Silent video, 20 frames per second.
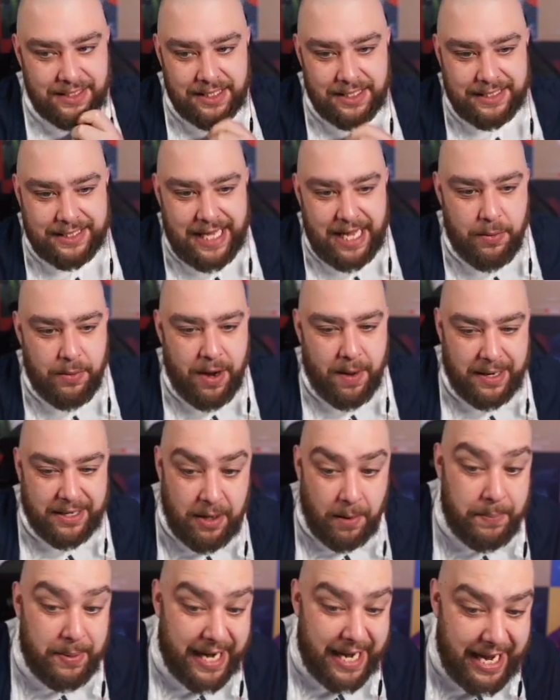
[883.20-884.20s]
They were not. He
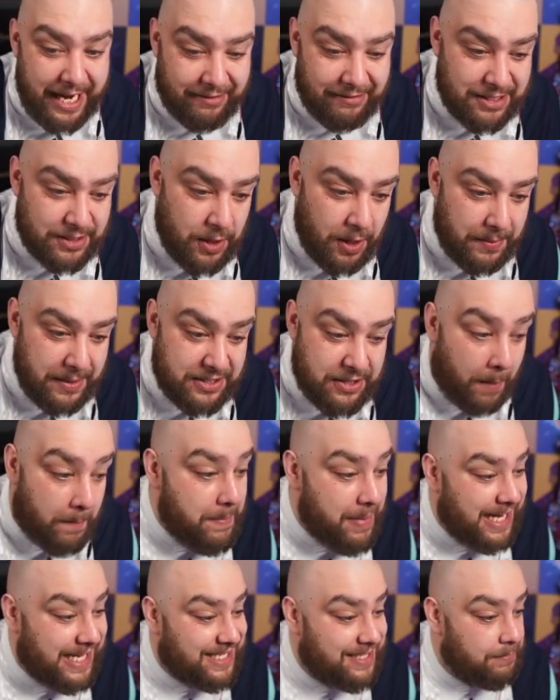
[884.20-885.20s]
got Banega as well, but he's got
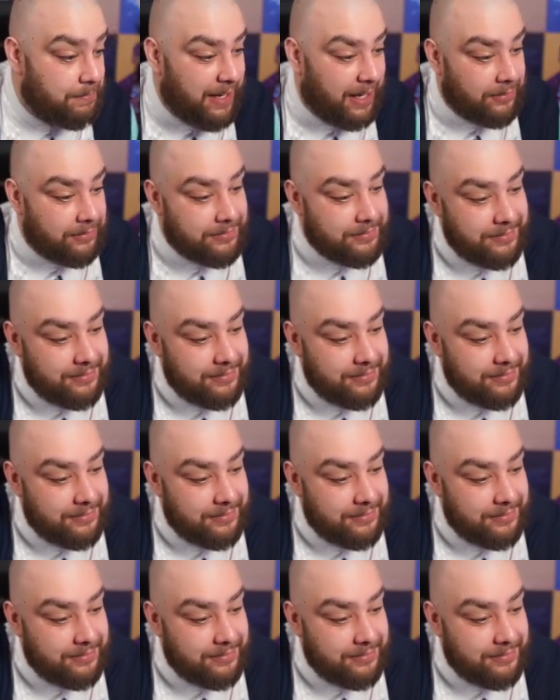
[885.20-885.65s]
Mason Mount.